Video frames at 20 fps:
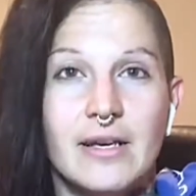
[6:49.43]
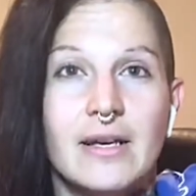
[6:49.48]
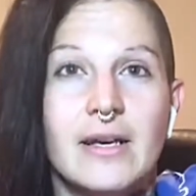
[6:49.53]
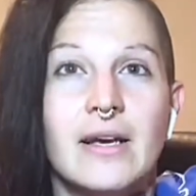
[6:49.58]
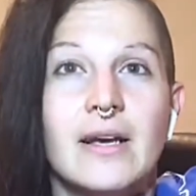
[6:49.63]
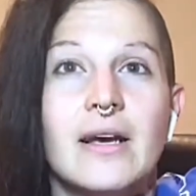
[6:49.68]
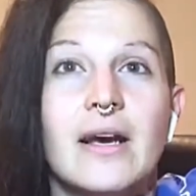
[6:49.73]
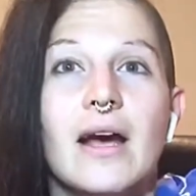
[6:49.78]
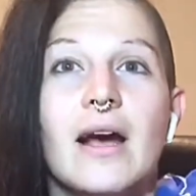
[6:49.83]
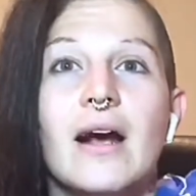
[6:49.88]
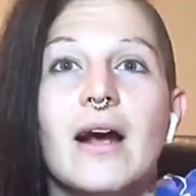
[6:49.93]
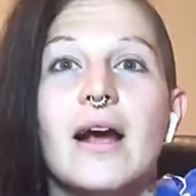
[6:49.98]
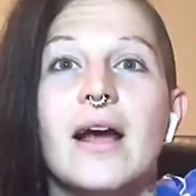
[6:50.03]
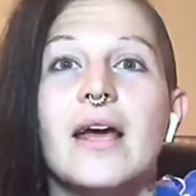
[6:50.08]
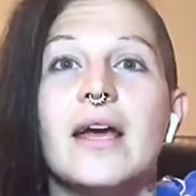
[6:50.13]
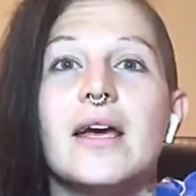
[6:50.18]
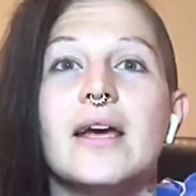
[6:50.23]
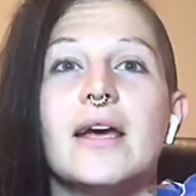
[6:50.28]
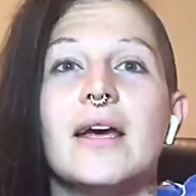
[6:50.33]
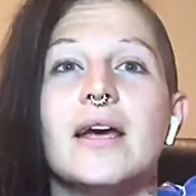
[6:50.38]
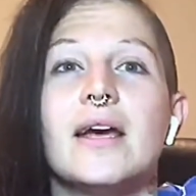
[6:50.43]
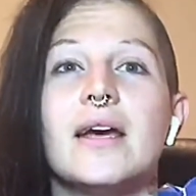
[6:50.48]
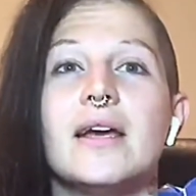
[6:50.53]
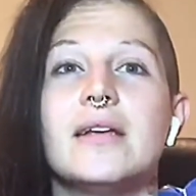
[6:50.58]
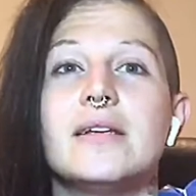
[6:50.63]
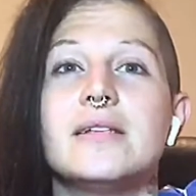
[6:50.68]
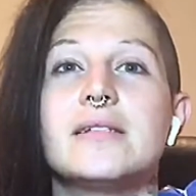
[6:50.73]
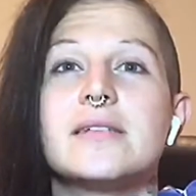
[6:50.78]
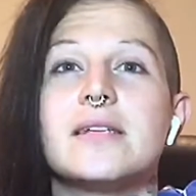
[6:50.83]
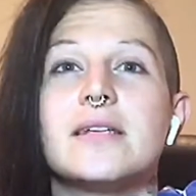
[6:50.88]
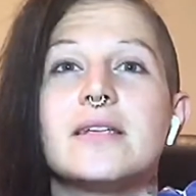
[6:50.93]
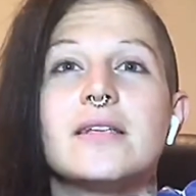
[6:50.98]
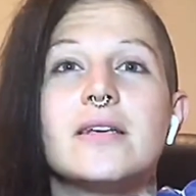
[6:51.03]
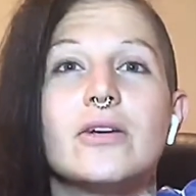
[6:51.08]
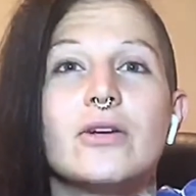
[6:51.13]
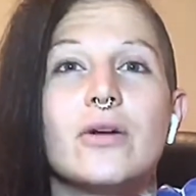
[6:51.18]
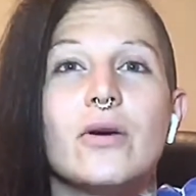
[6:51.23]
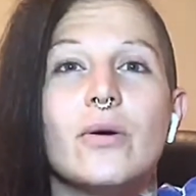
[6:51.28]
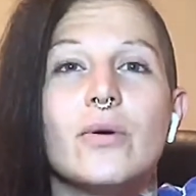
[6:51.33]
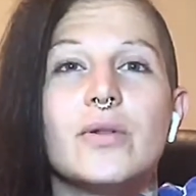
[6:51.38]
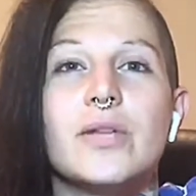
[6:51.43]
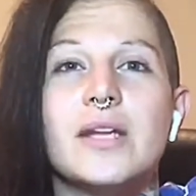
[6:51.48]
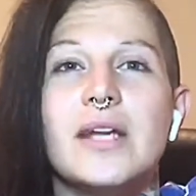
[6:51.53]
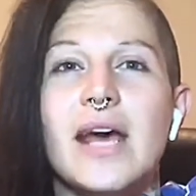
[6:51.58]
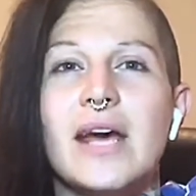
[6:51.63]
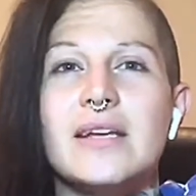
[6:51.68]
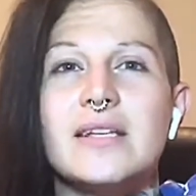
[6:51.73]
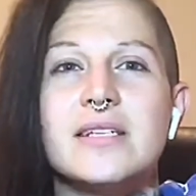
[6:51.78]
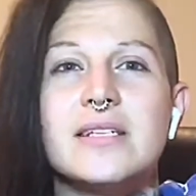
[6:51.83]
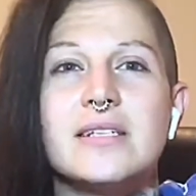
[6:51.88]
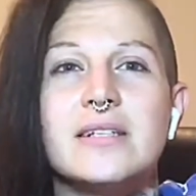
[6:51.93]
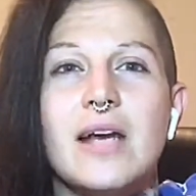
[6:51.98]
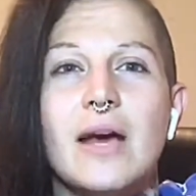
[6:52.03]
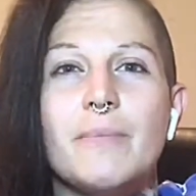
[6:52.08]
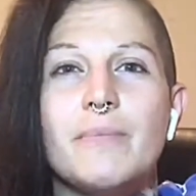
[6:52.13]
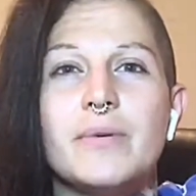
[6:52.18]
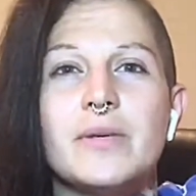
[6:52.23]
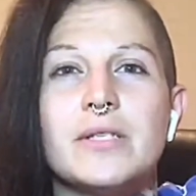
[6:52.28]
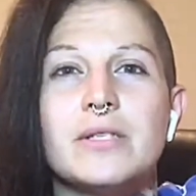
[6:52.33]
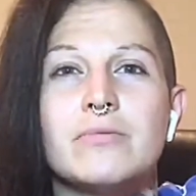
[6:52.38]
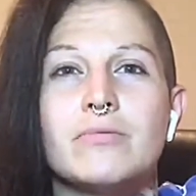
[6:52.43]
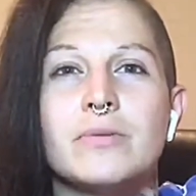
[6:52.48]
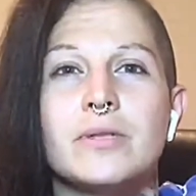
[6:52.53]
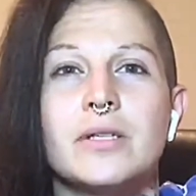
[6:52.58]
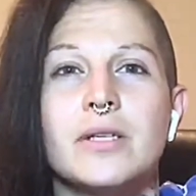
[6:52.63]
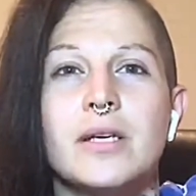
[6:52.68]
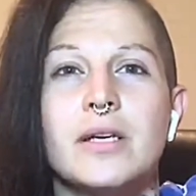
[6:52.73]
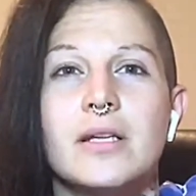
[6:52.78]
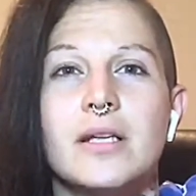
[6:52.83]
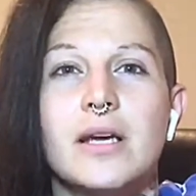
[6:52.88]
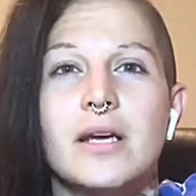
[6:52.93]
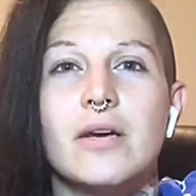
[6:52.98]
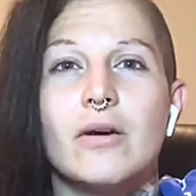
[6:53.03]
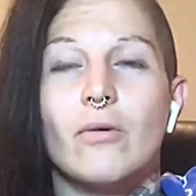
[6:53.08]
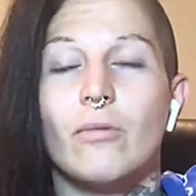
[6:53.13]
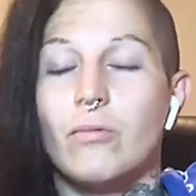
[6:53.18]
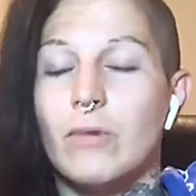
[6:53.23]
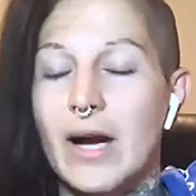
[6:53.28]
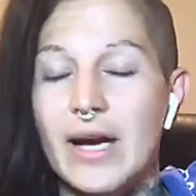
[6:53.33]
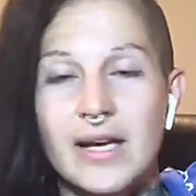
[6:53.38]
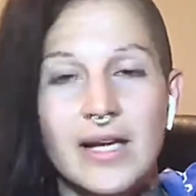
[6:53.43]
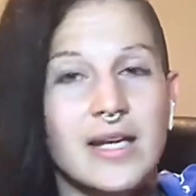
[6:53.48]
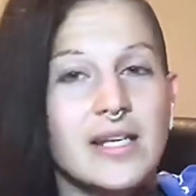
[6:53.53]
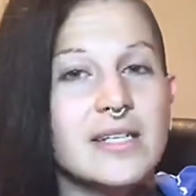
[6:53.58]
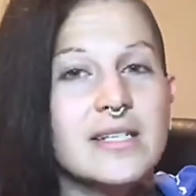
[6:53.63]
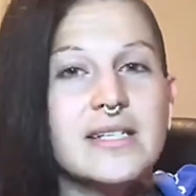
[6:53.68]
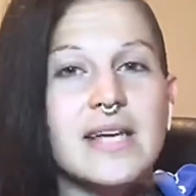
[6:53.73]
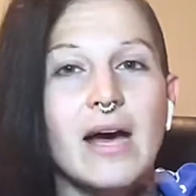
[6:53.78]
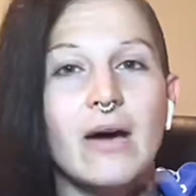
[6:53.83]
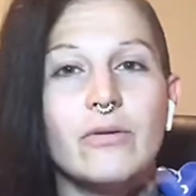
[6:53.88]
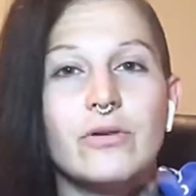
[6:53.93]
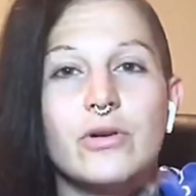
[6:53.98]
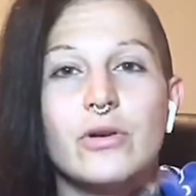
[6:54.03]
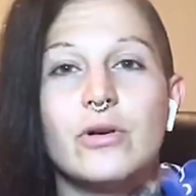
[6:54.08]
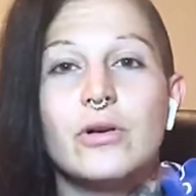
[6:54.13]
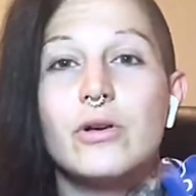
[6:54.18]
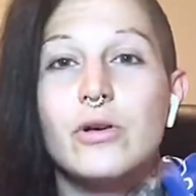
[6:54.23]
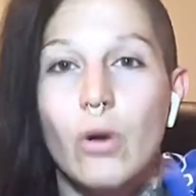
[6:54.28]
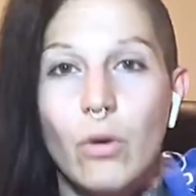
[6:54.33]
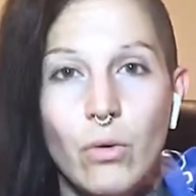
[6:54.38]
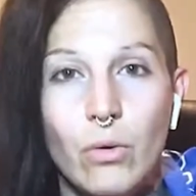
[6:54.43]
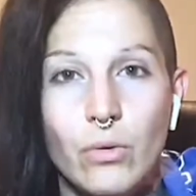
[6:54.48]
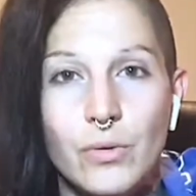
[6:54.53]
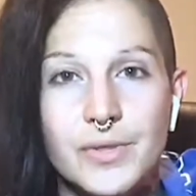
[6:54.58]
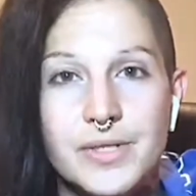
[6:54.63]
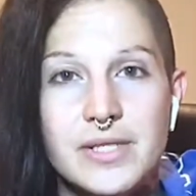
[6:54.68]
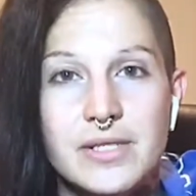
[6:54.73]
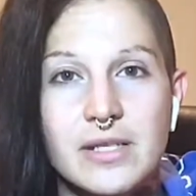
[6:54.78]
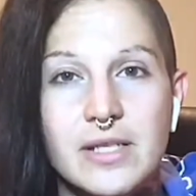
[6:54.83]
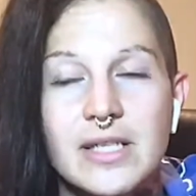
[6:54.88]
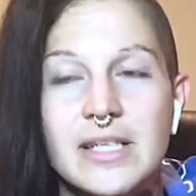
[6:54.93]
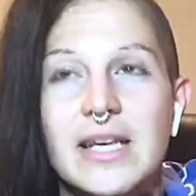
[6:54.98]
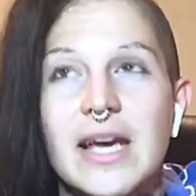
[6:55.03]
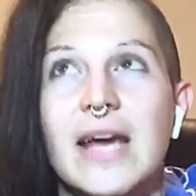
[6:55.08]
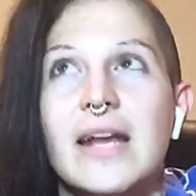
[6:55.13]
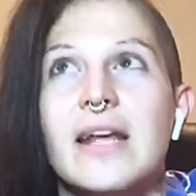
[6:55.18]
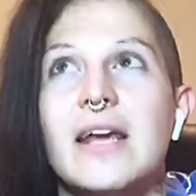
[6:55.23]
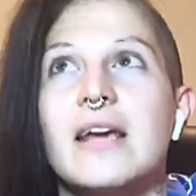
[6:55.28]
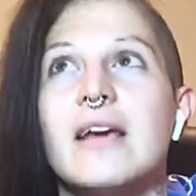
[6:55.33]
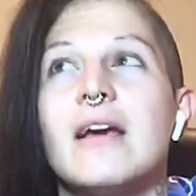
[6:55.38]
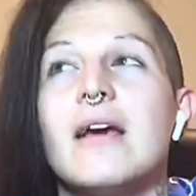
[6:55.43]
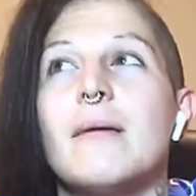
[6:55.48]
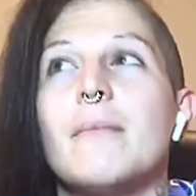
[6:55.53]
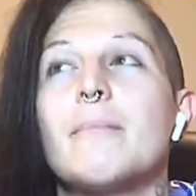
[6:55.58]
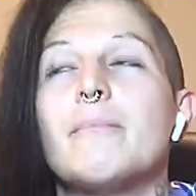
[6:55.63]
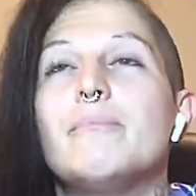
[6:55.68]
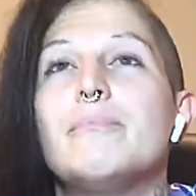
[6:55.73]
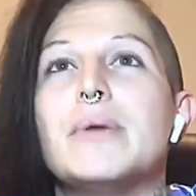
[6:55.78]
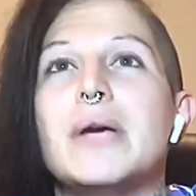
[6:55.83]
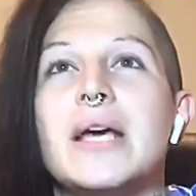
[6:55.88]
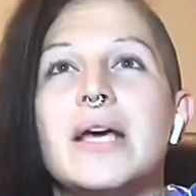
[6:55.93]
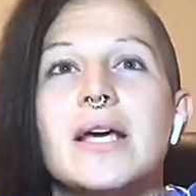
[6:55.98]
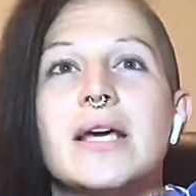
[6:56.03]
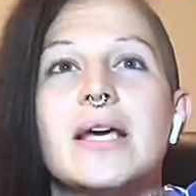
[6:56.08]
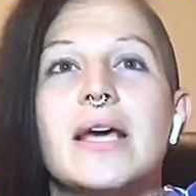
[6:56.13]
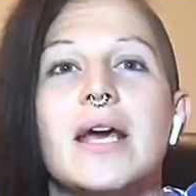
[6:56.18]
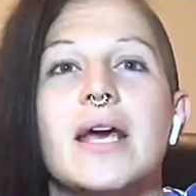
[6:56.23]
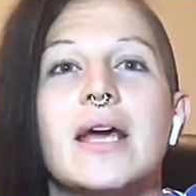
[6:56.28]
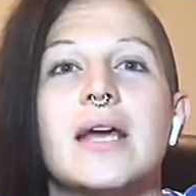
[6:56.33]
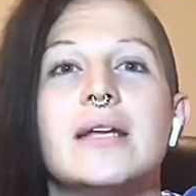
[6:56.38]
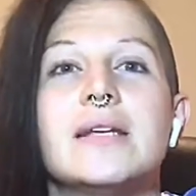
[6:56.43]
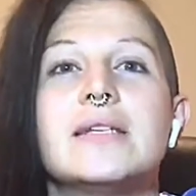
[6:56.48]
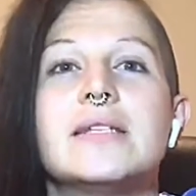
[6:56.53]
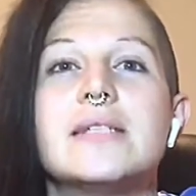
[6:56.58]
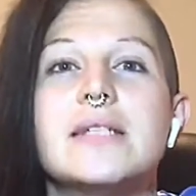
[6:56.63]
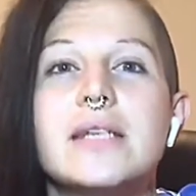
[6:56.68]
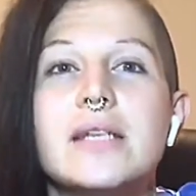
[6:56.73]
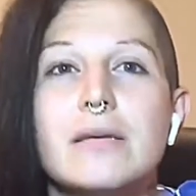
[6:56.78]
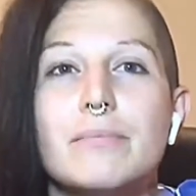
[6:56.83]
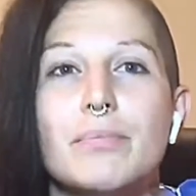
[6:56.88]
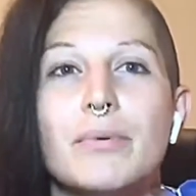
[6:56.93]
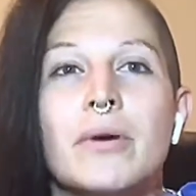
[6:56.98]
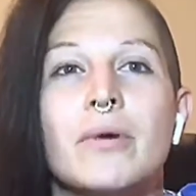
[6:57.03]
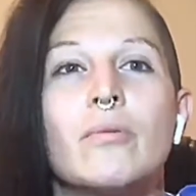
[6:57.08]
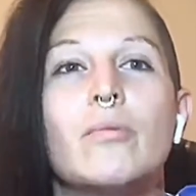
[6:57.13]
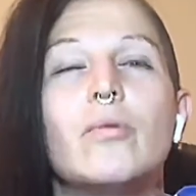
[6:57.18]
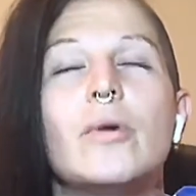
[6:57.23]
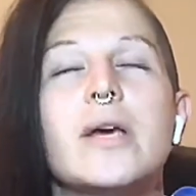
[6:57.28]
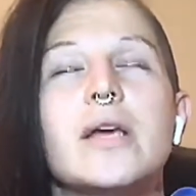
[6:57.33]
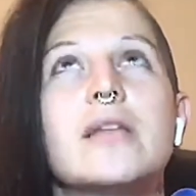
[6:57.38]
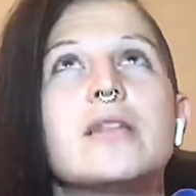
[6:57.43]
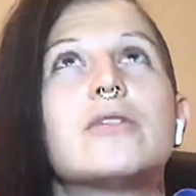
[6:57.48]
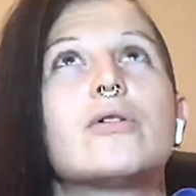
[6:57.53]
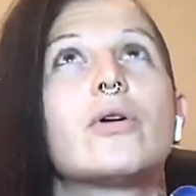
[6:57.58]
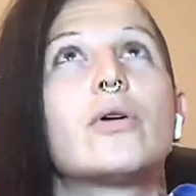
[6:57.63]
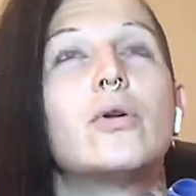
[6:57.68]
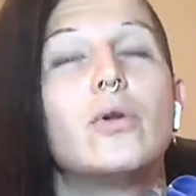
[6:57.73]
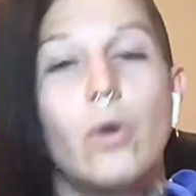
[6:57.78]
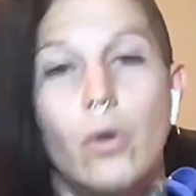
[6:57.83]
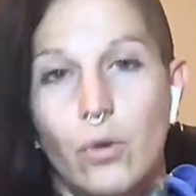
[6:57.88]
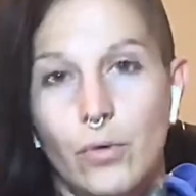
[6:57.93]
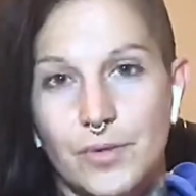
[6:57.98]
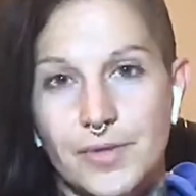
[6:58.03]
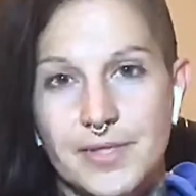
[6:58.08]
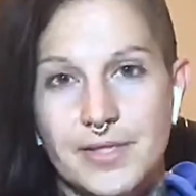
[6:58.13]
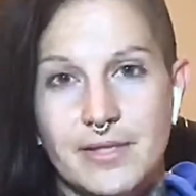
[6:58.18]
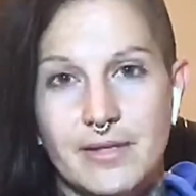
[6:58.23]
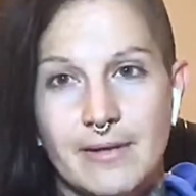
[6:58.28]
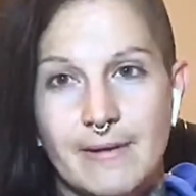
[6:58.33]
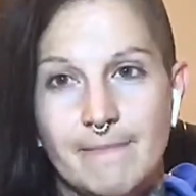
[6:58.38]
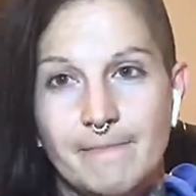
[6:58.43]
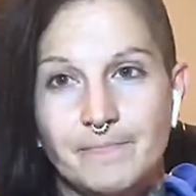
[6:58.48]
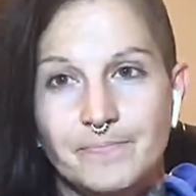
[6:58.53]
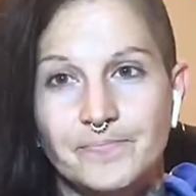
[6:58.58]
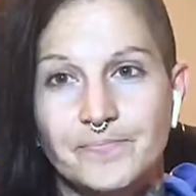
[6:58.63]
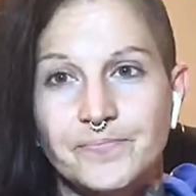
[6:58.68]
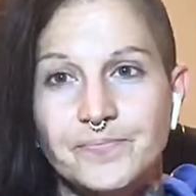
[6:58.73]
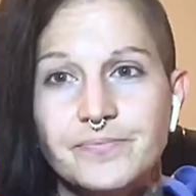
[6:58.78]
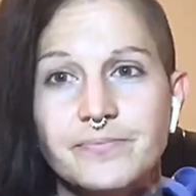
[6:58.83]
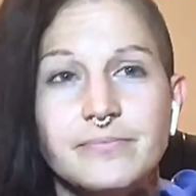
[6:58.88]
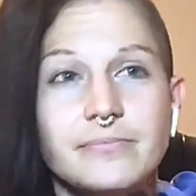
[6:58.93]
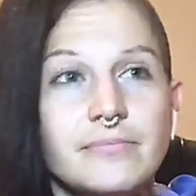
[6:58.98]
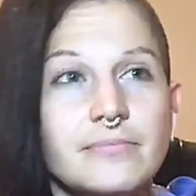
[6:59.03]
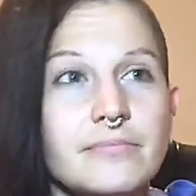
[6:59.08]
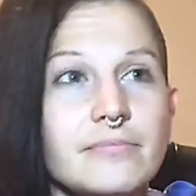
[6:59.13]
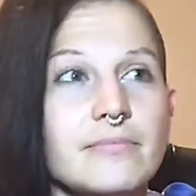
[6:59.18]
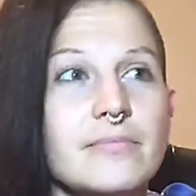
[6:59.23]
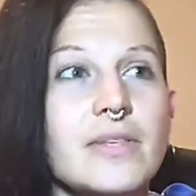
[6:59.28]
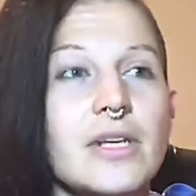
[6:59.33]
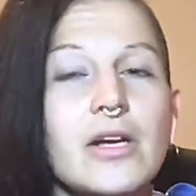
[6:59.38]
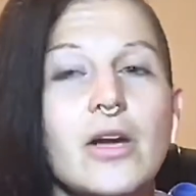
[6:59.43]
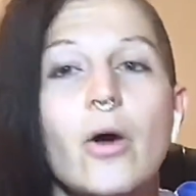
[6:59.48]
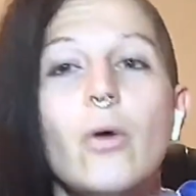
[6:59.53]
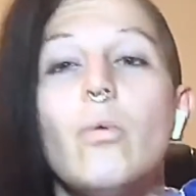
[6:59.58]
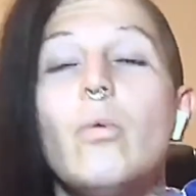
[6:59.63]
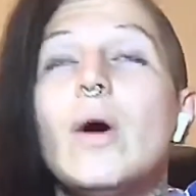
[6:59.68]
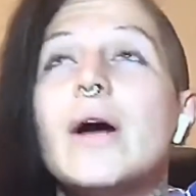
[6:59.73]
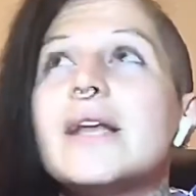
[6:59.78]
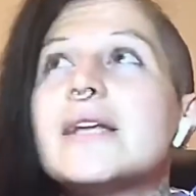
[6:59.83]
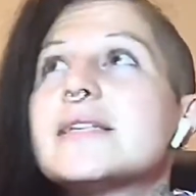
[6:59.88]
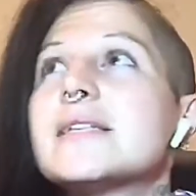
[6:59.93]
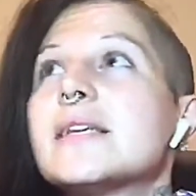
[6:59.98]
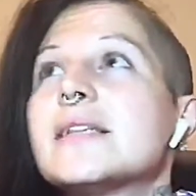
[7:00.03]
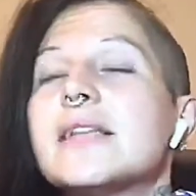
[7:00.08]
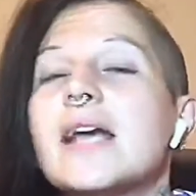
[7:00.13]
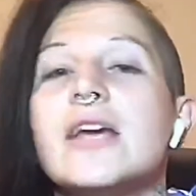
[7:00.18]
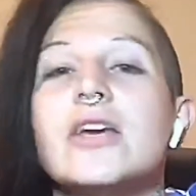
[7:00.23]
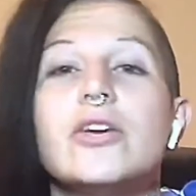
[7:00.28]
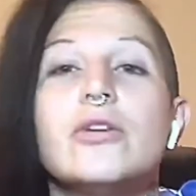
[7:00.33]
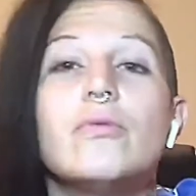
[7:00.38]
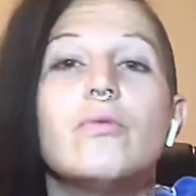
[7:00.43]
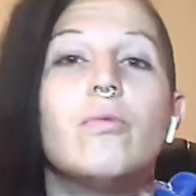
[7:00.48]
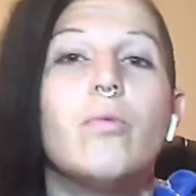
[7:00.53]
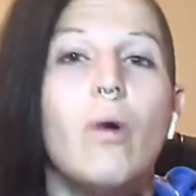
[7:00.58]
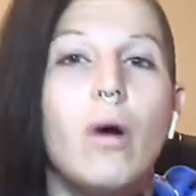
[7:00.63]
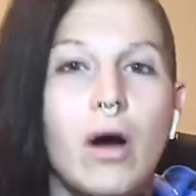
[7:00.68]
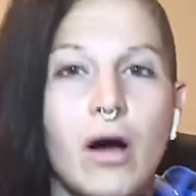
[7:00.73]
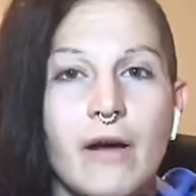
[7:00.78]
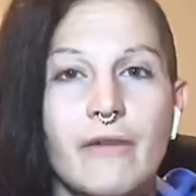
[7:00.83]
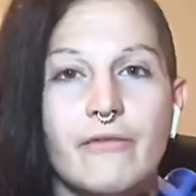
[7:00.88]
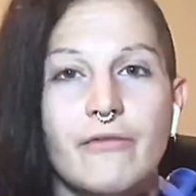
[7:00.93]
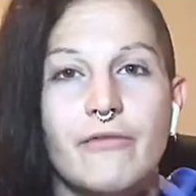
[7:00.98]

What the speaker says: All right, and the next step is really like writing down your goals, getting big and deep with your goals. What is it that you want for